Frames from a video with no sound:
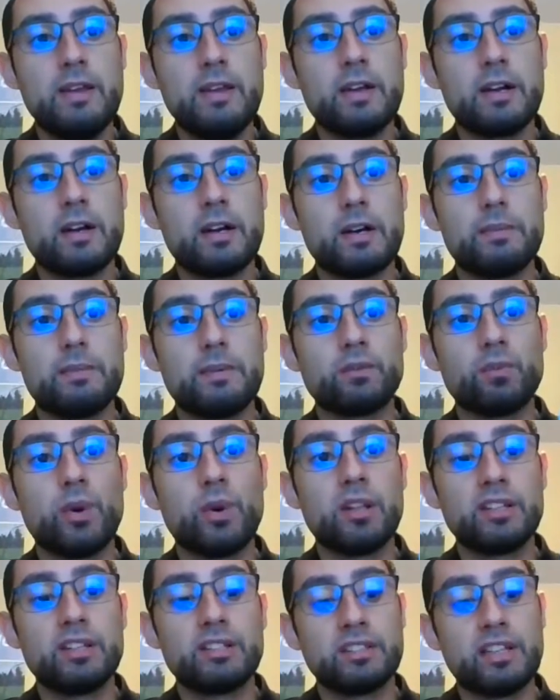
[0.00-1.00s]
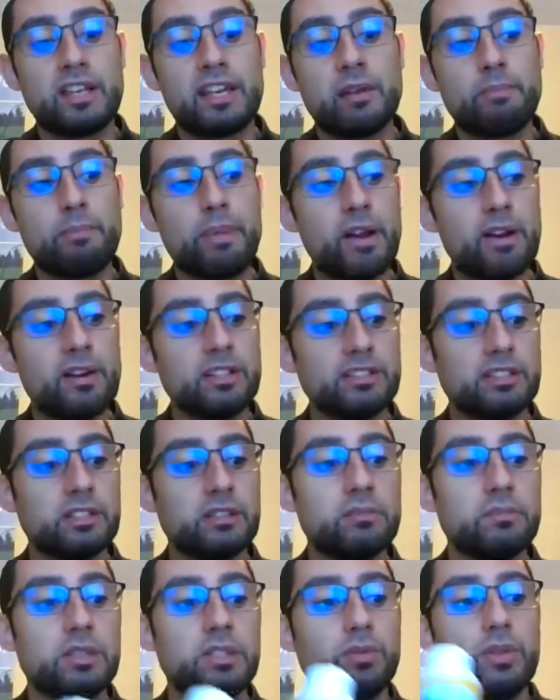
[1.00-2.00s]
as well as a
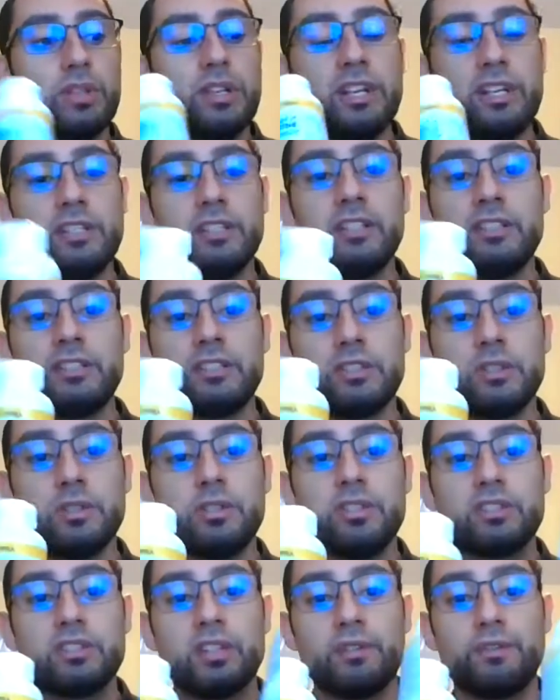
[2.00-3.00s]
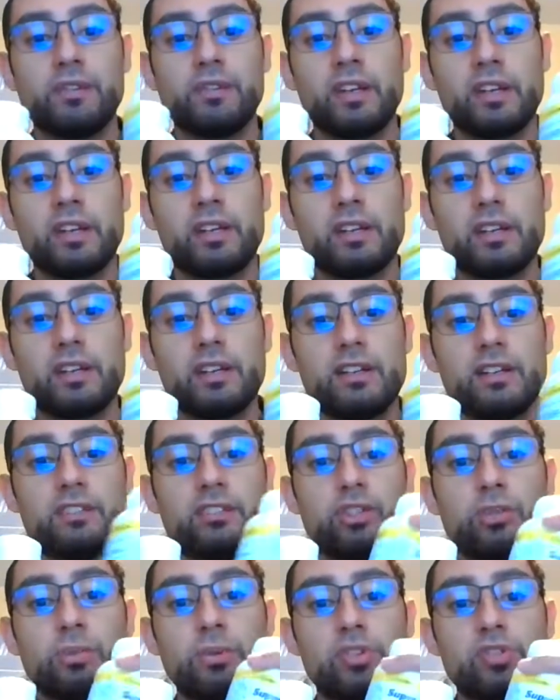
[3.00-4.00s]
comparison between Heal N Soothe and stuff like
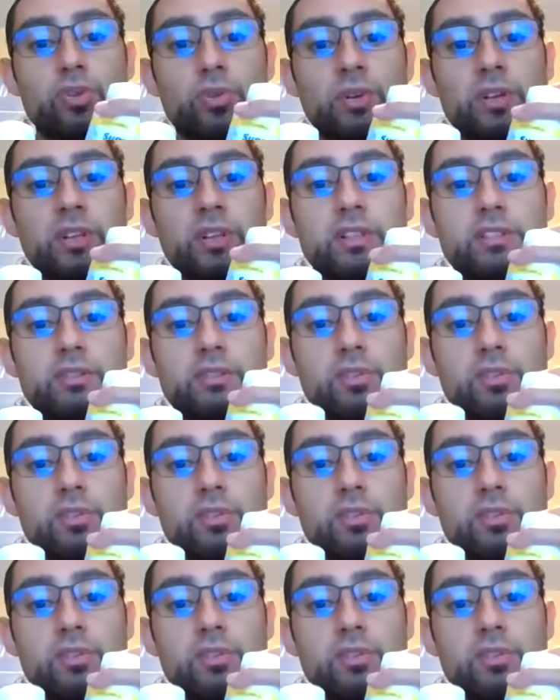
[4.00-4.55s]
Super Joint,